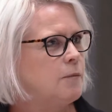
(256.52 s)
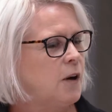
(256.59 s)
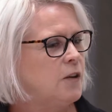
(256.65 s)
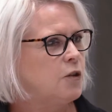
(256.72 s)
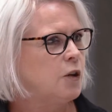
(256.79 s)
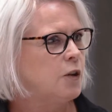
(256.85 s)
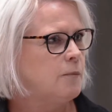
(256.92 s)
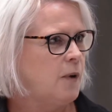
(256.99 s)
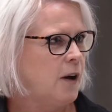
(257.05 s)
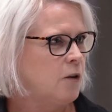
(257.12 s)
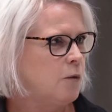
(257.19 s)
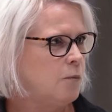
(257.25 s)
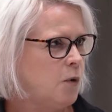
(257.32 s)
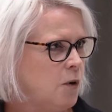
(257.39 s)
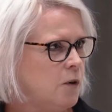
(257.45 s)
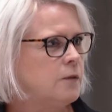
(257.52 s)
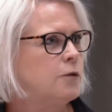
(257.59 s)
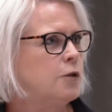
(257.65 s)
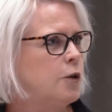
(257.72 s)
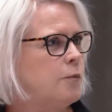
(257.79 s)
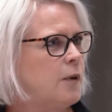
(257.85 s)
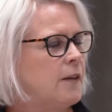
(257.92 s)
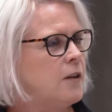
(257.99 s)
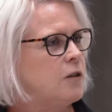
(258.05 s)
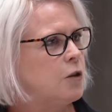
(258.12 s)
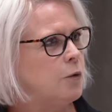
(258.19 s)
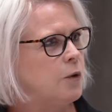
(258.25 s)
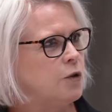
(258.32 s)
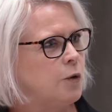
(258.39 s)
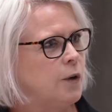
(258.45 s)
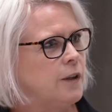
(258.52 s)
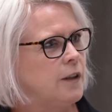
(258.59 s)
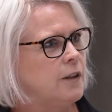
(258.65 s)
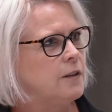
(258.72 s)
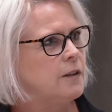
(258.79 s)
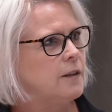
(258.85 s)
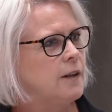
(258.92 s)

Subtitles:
by John and Michael Borg, two brothers who are joiners.